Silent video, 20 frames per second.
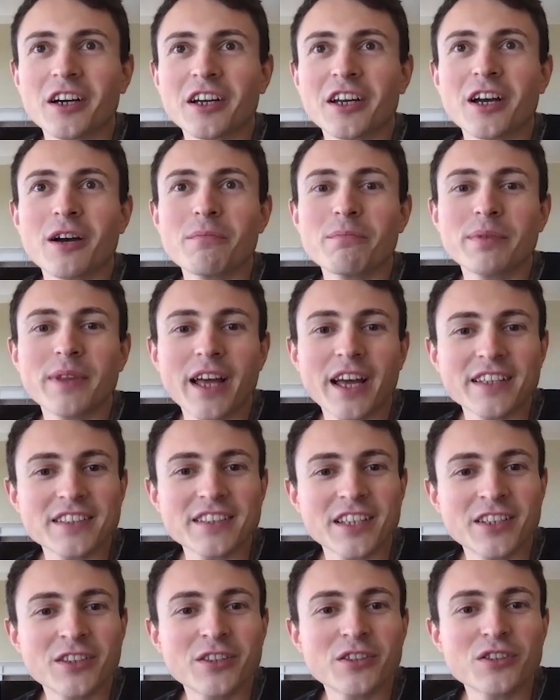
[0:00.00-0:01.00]

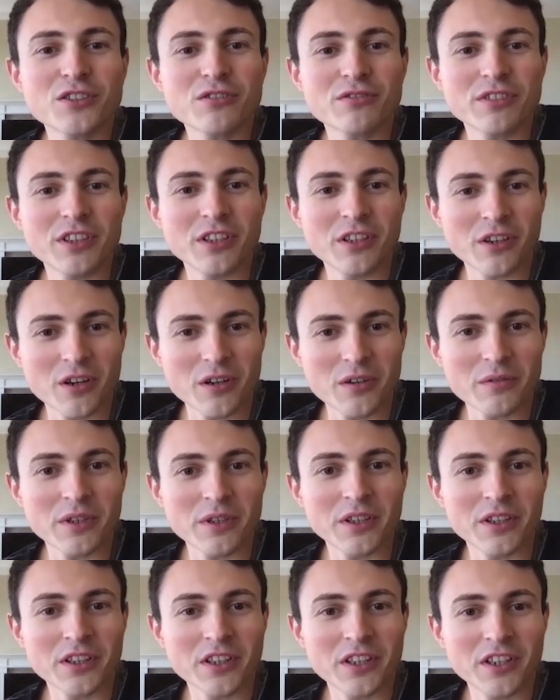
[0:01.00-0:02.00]
complex industry,
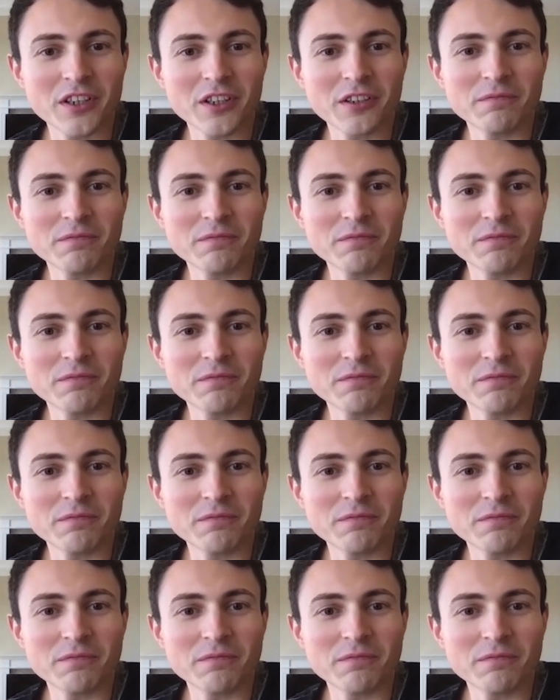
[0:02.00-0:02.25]
and